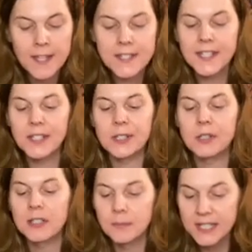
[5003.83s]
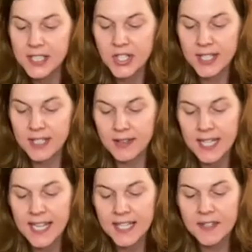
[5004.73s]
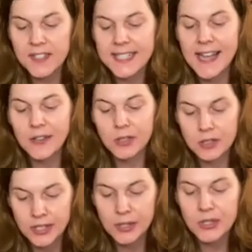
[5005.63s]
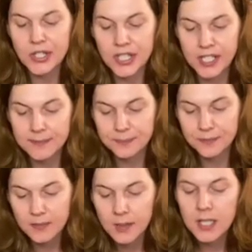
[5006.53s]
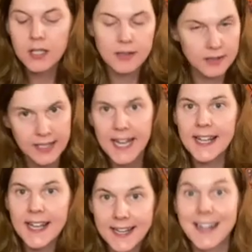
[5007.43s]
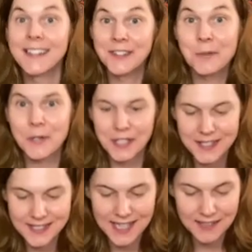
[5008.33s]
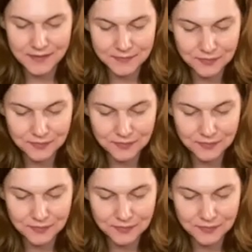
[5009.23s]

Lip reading: So, completion, the end of a cycle, closure, yada, yada, yada, the world stuff.